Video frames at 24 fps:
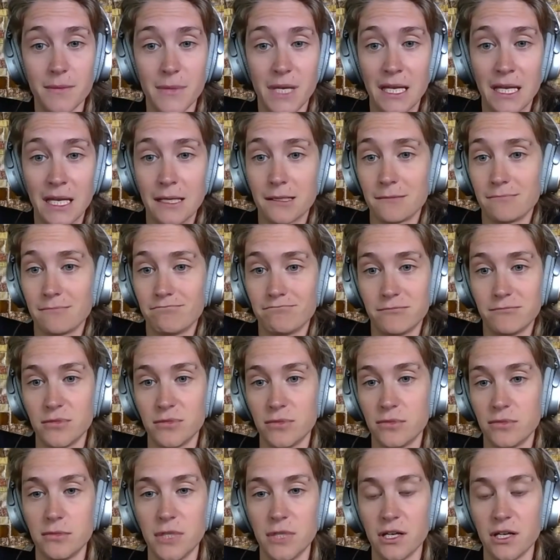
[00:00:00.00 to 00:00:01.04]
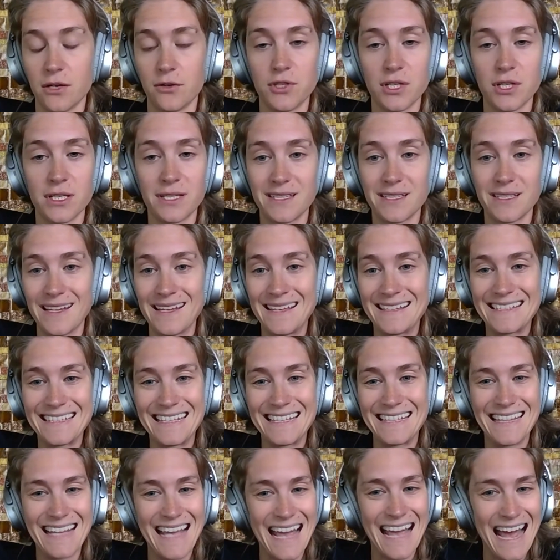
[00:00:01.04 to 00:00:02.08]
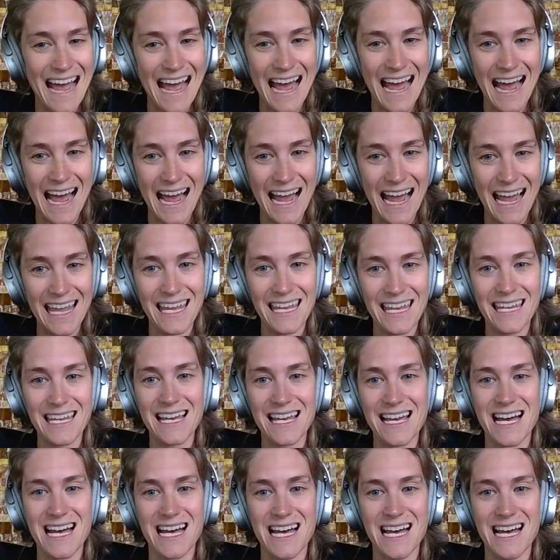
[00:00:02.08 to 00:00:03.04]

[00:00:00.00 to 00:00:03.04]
it, you know, just isn't that high